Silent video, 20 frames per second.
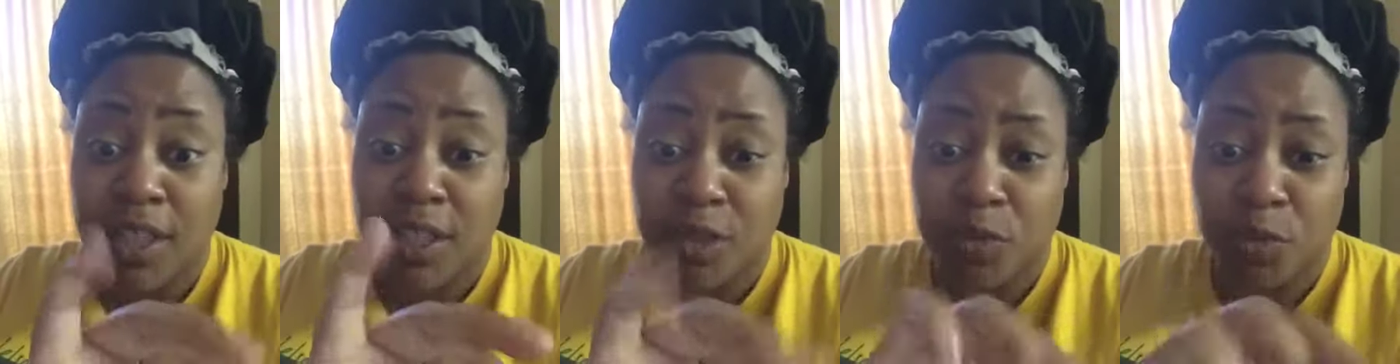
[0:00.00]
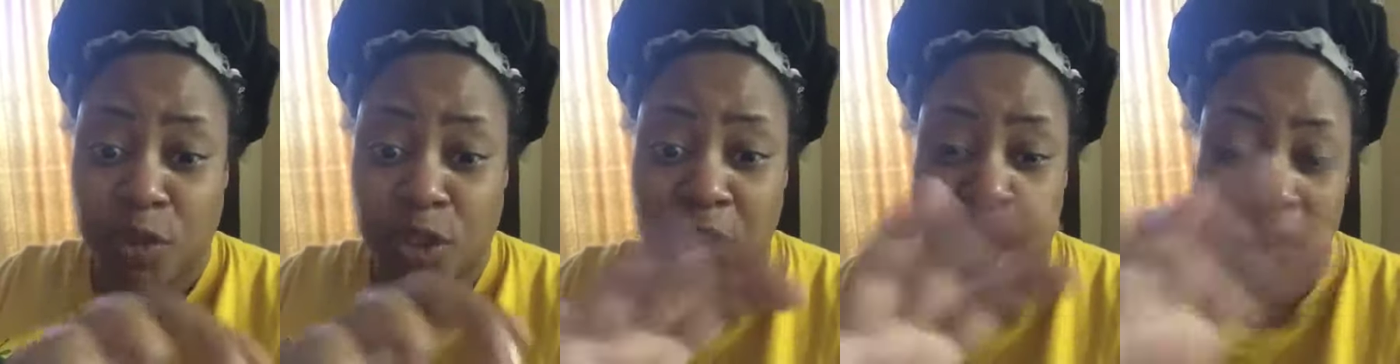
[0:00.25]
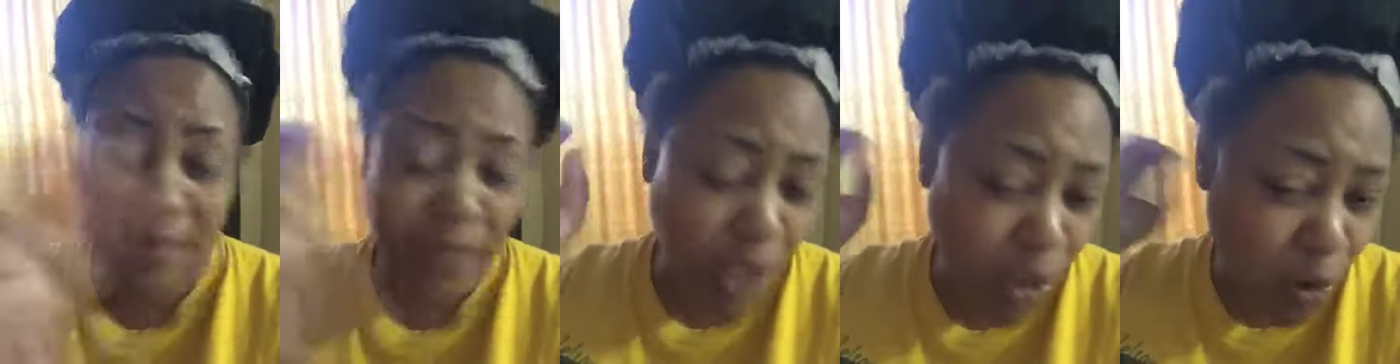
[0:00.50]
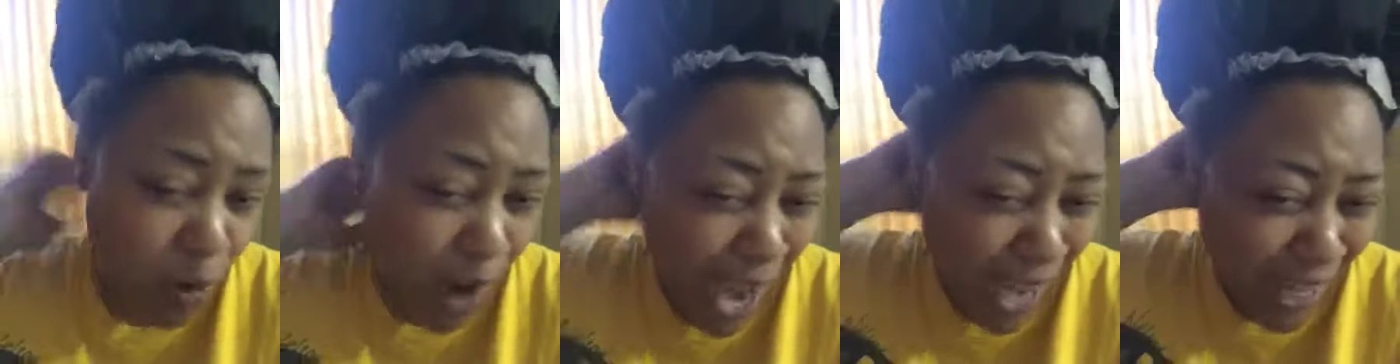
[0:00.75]
when you have to
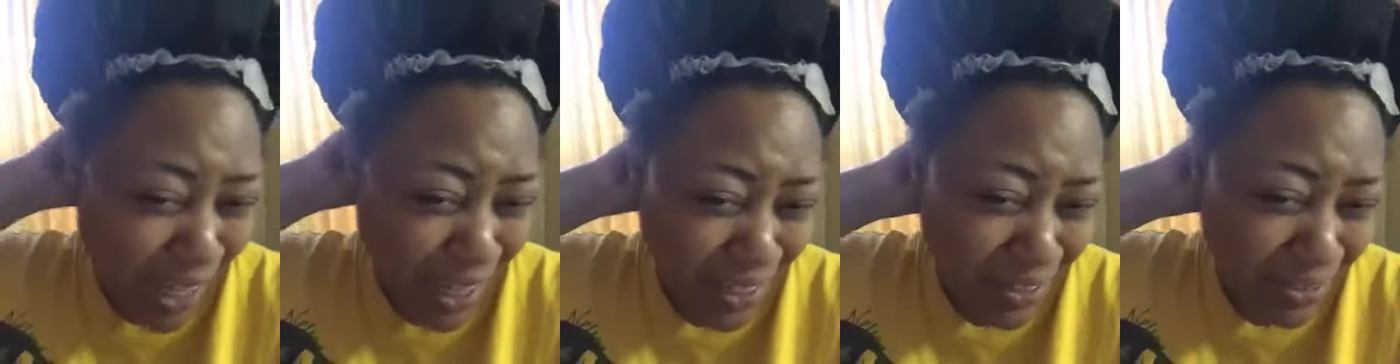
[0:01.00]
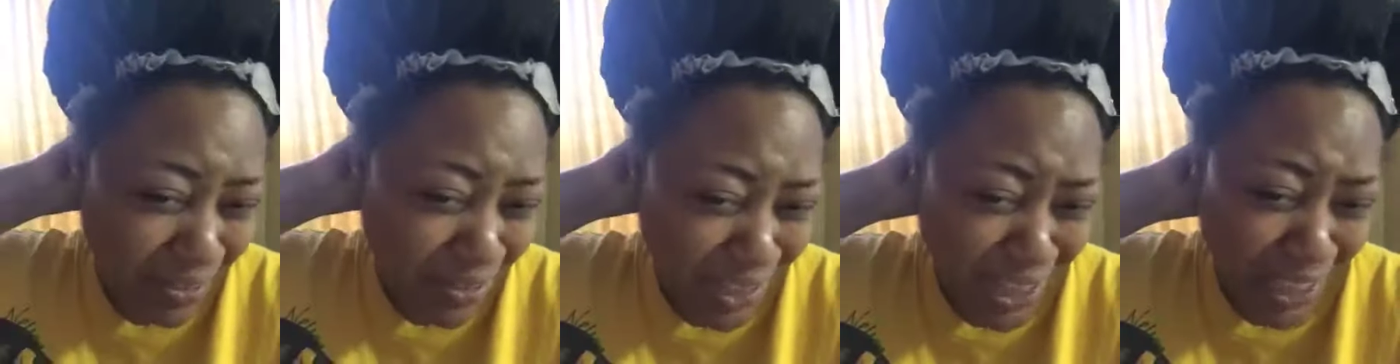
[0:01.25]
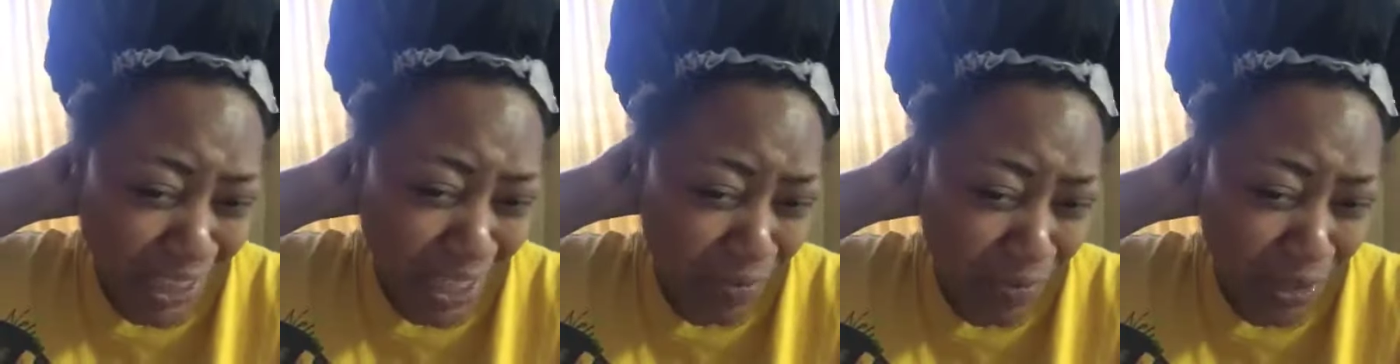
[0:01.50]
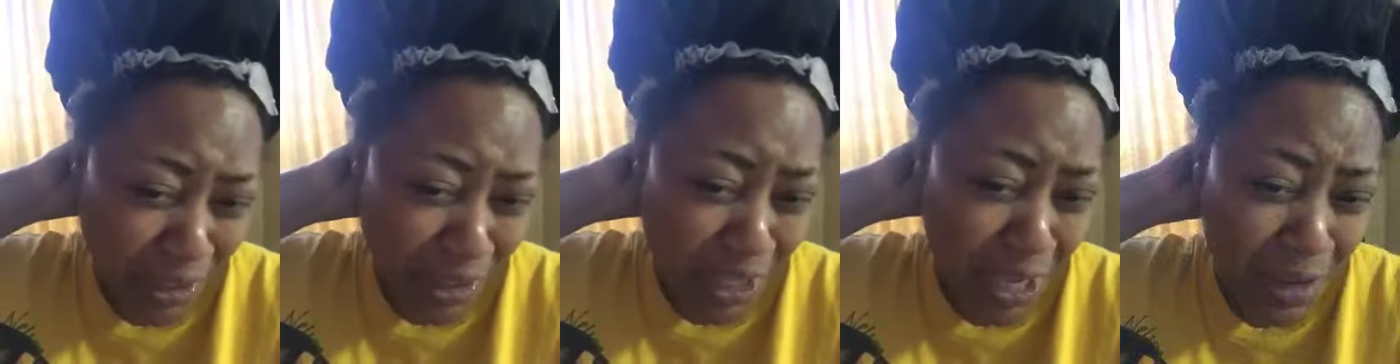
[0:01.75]
crack and to get
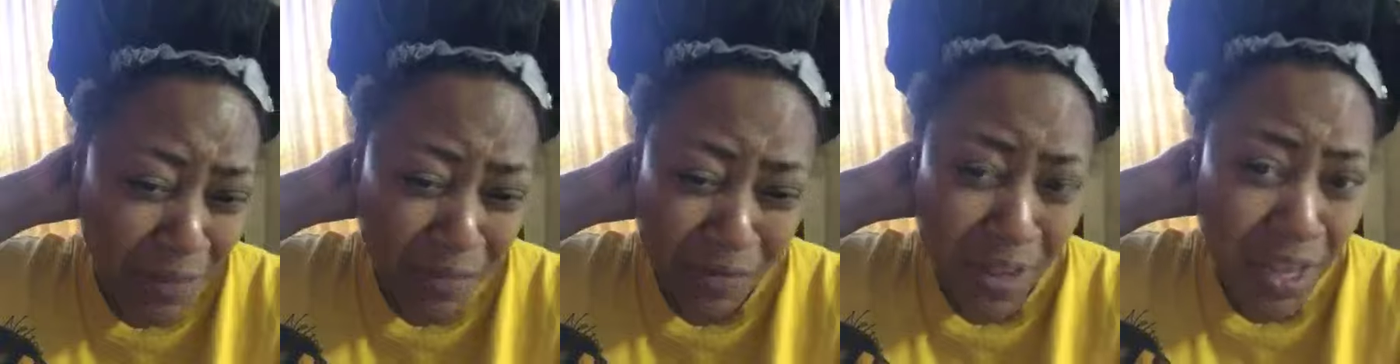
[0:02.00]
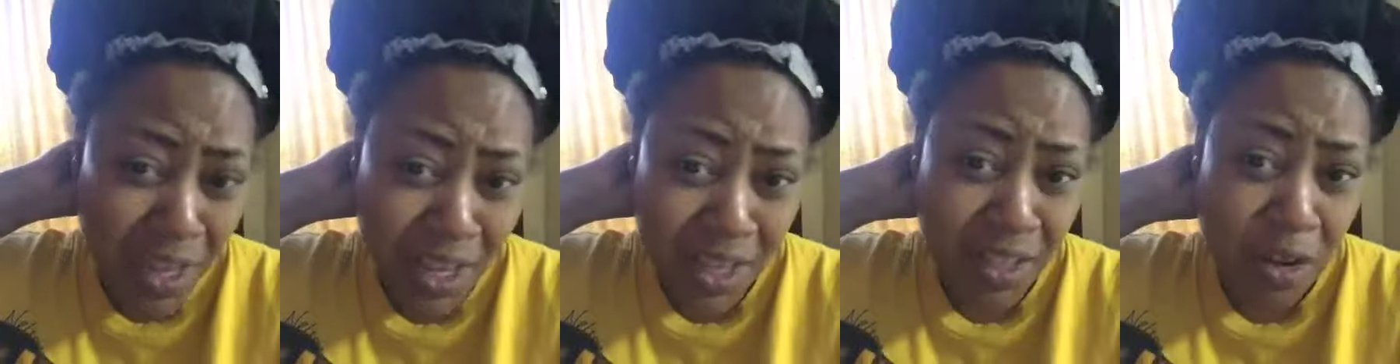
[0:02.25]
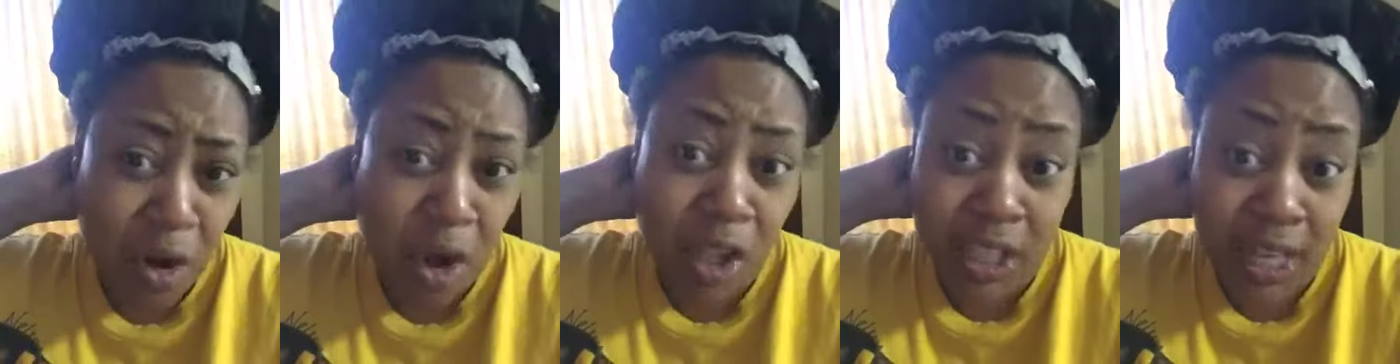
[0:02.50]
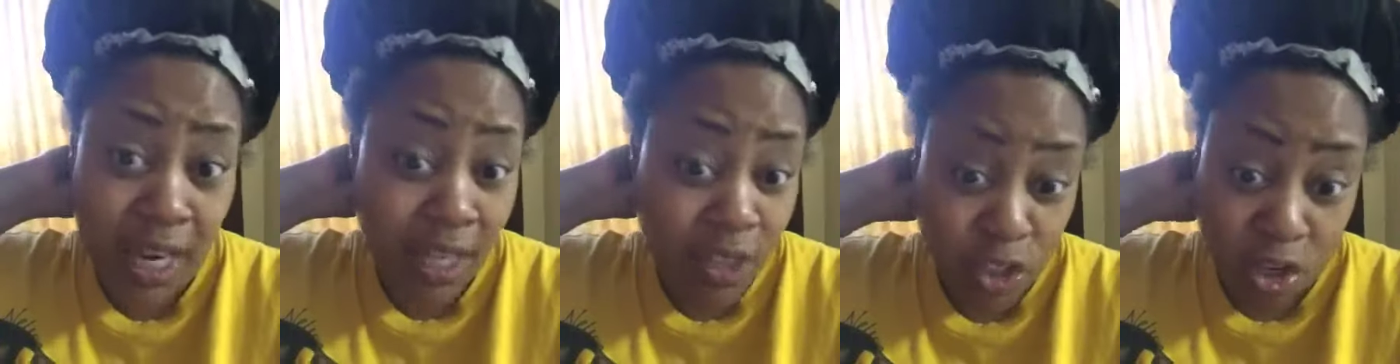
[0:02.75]
relief, all
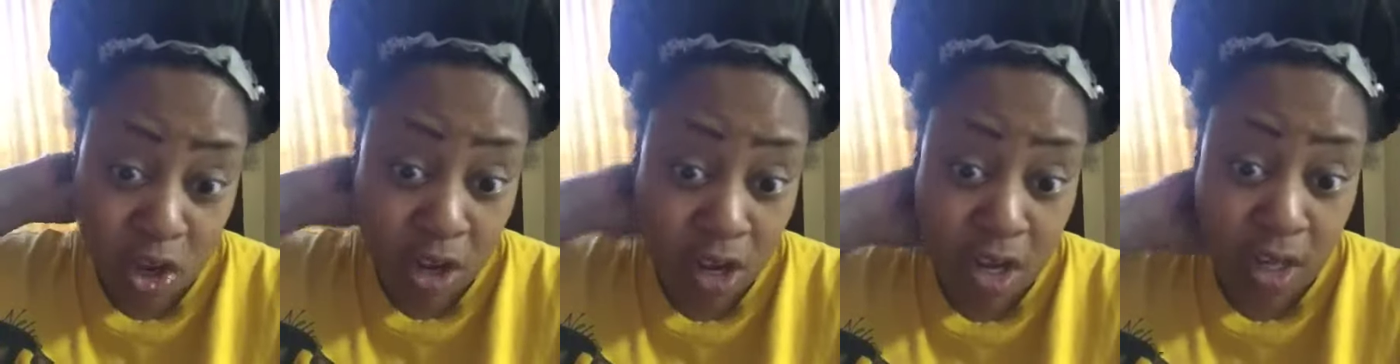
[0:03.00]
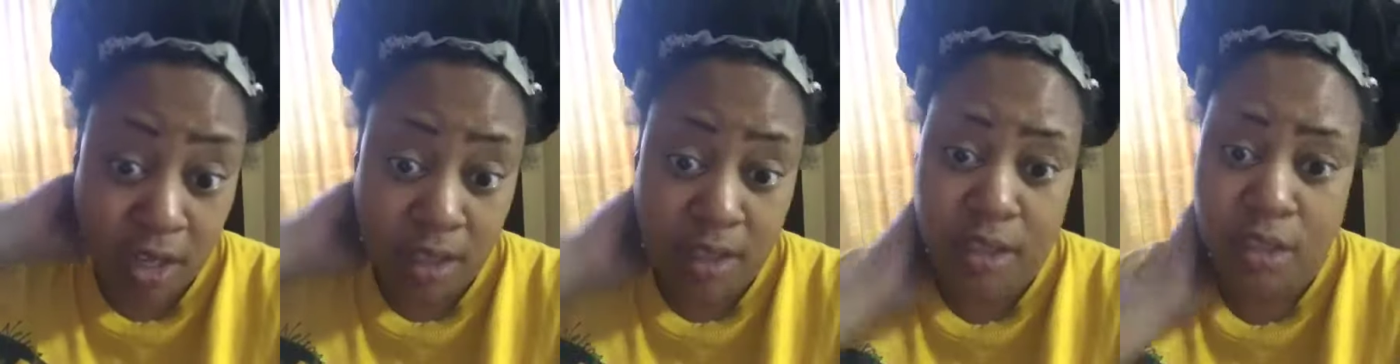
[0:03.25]
of that's gone.